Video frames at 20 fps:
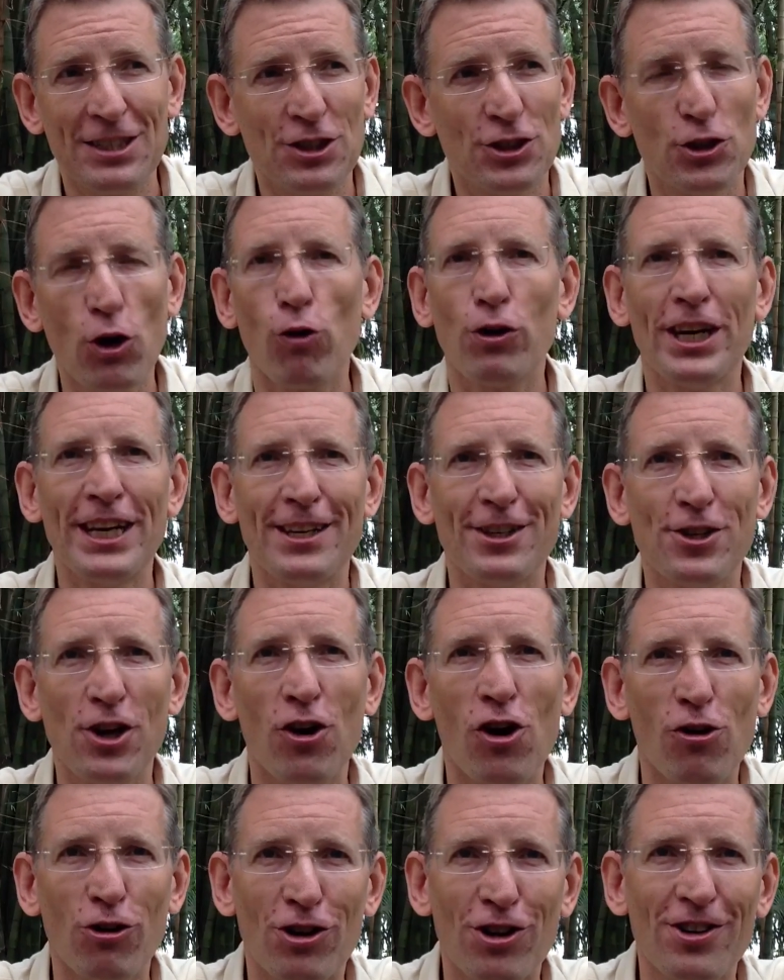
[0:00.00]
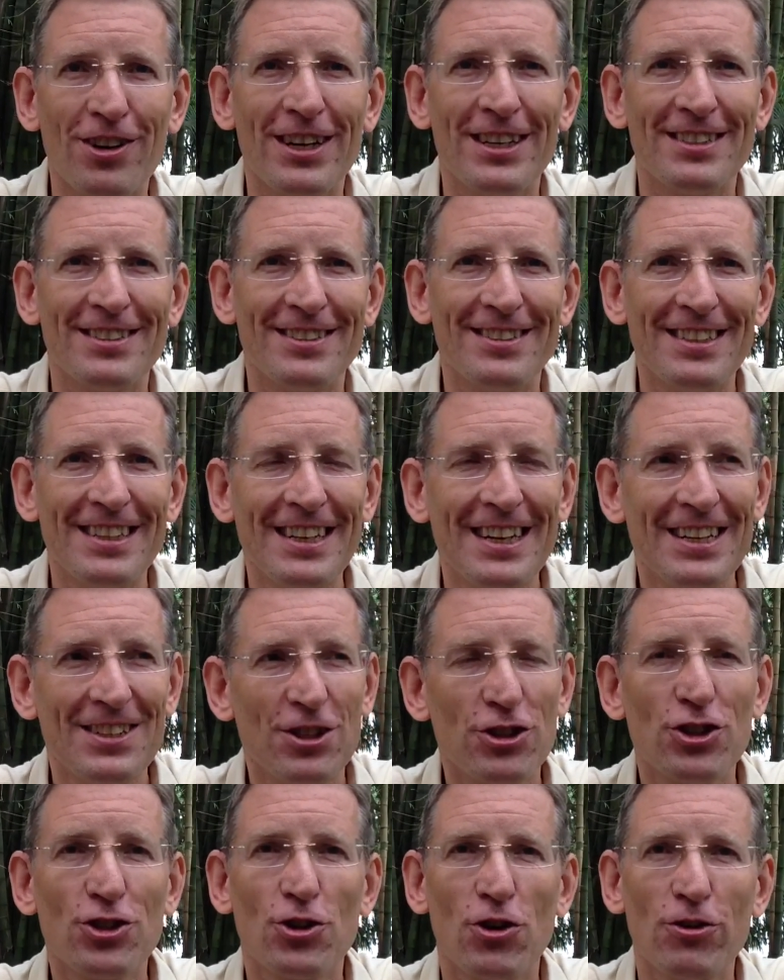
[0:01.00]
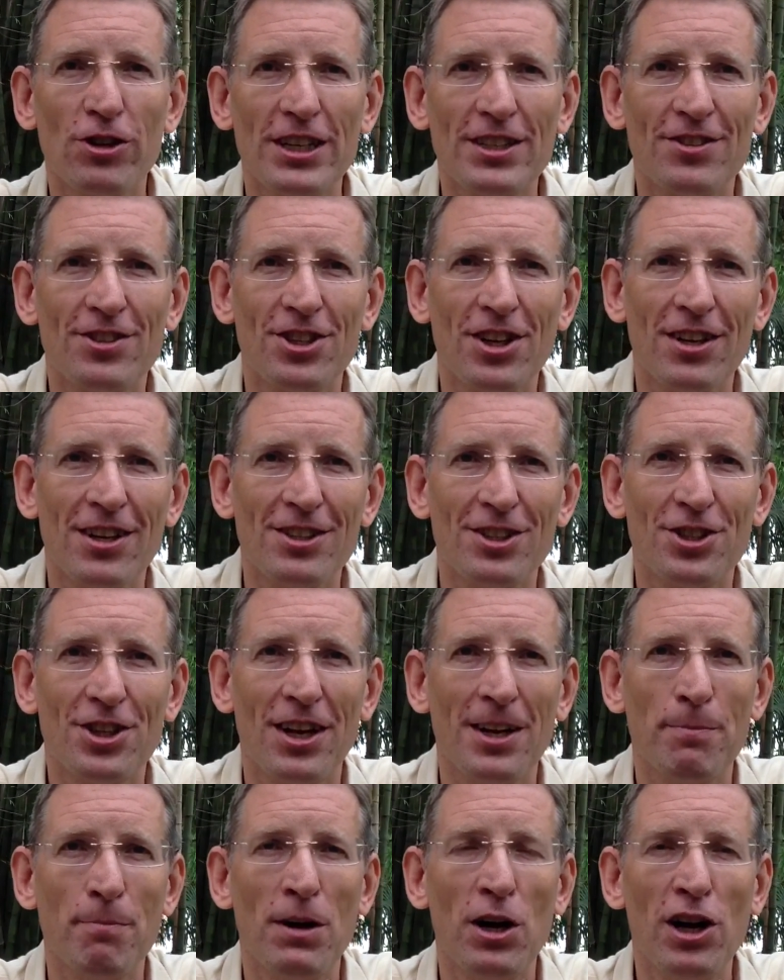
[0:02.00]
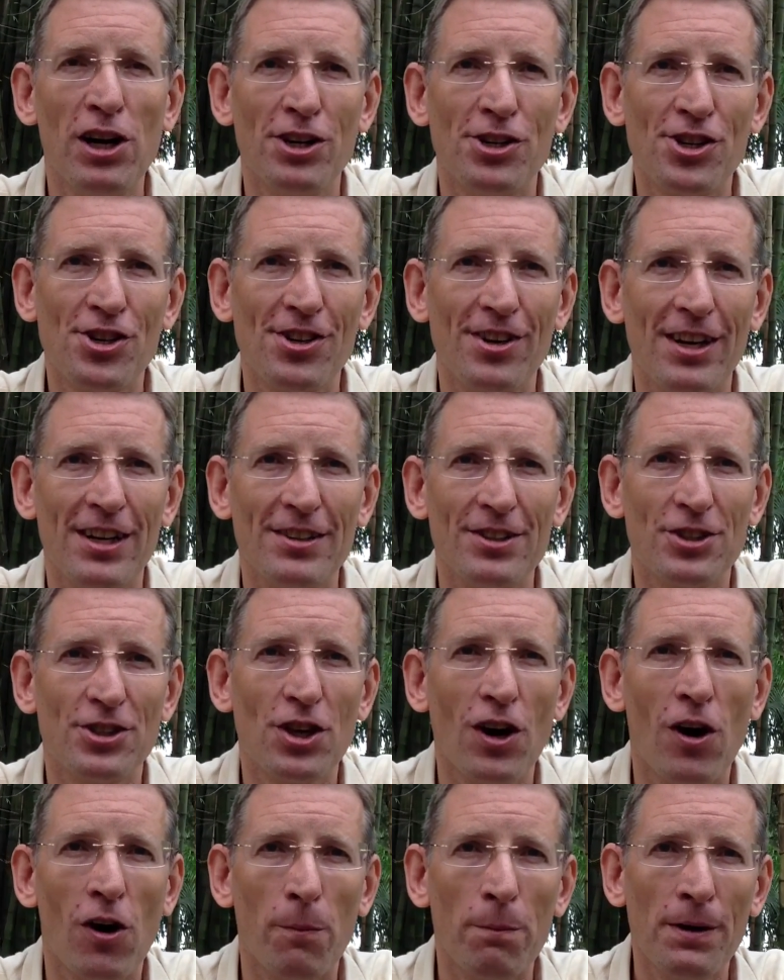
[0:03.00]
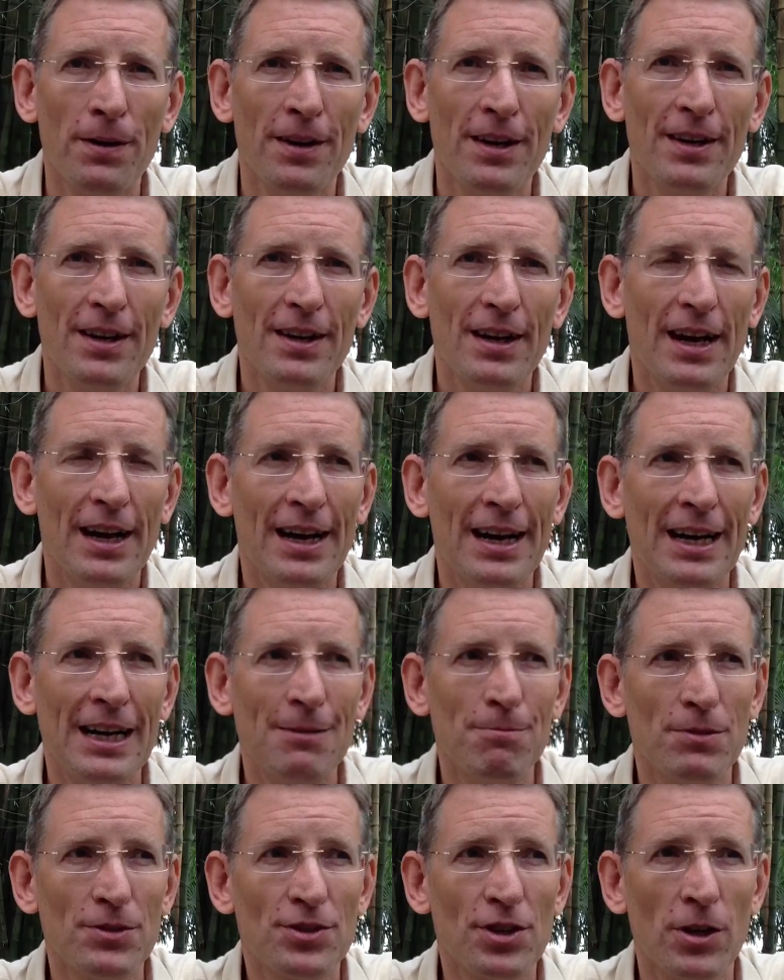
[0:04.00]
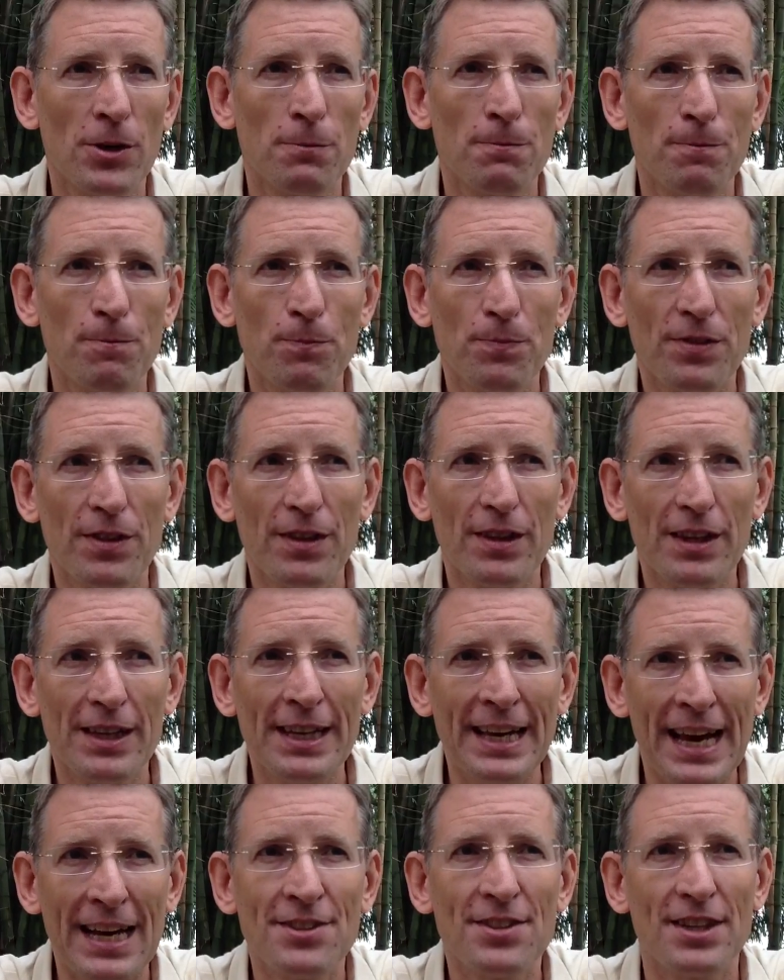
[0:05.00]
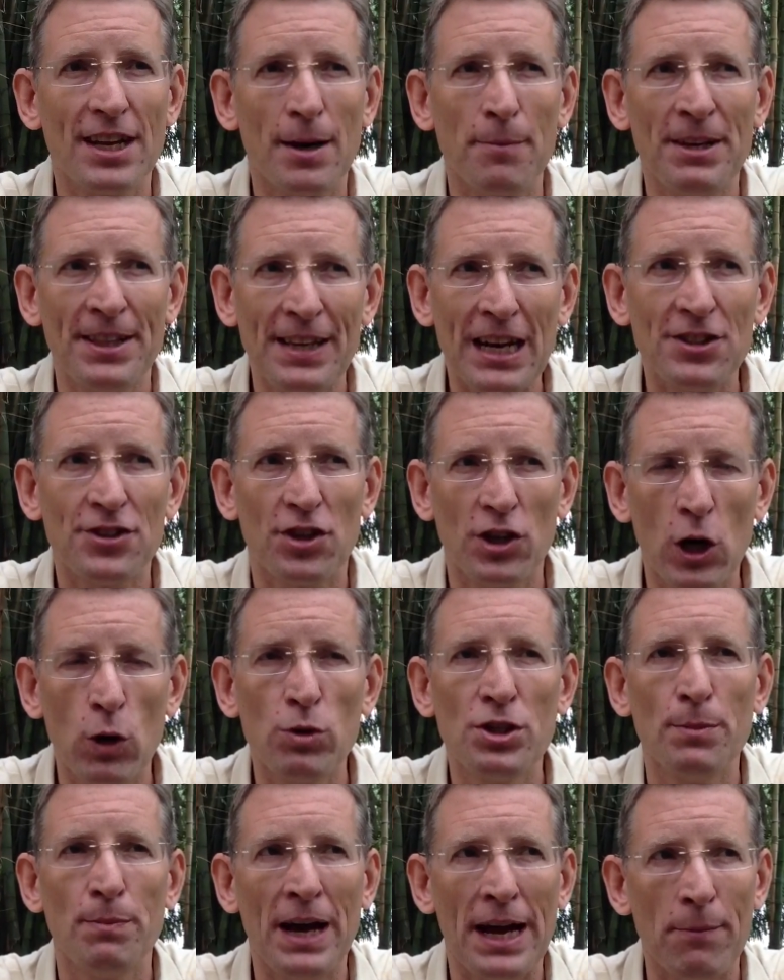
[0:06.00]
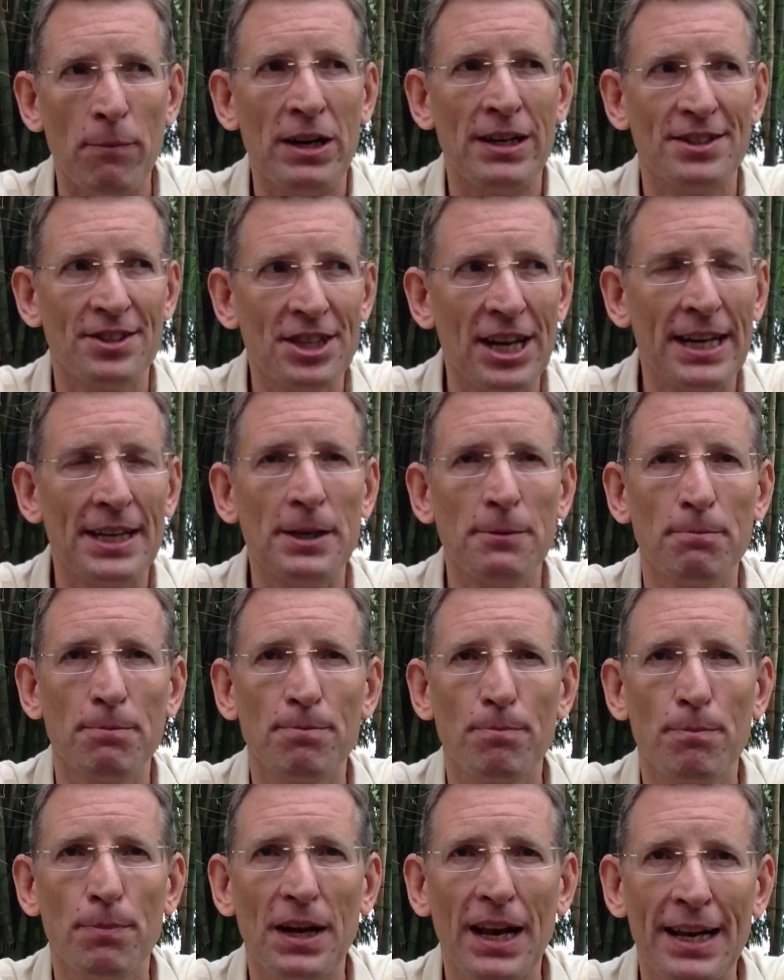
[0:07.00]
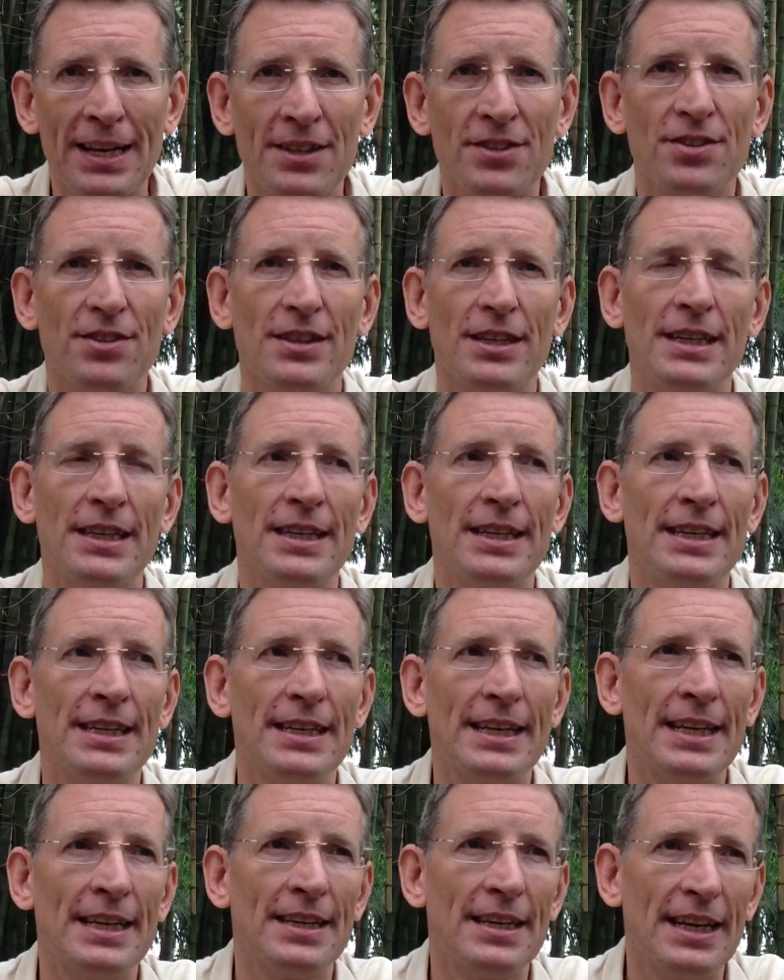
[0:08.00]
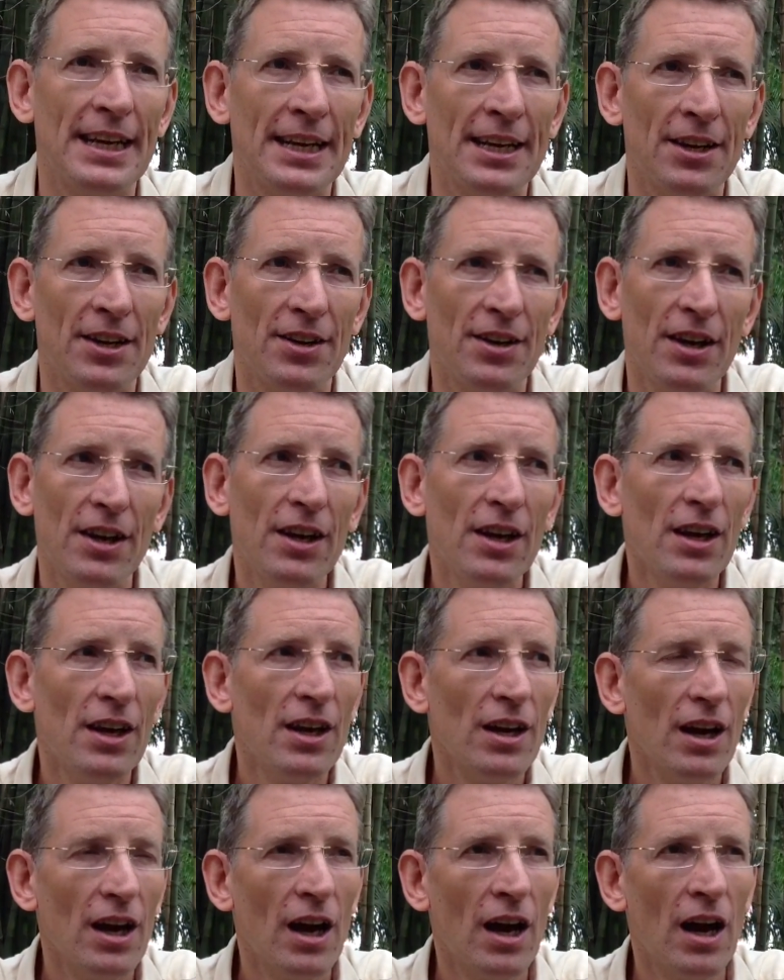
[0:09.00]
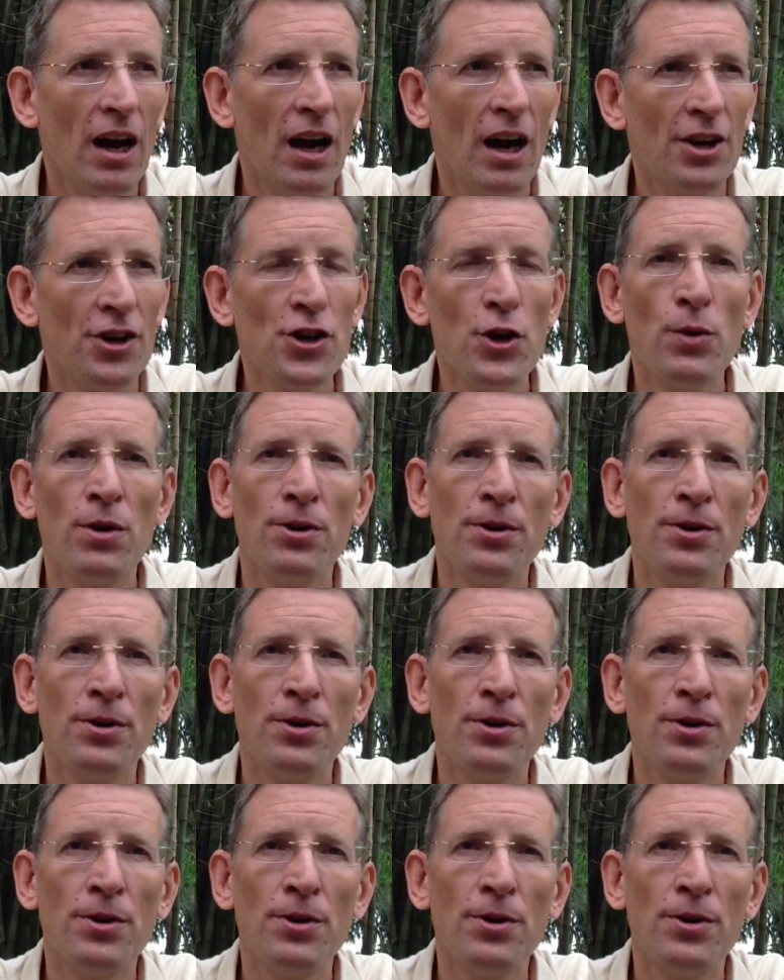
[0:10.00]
dog eat dog, and the strongest shall emerge at the top. So yes, I mean that's an old debate, but it's taking place in new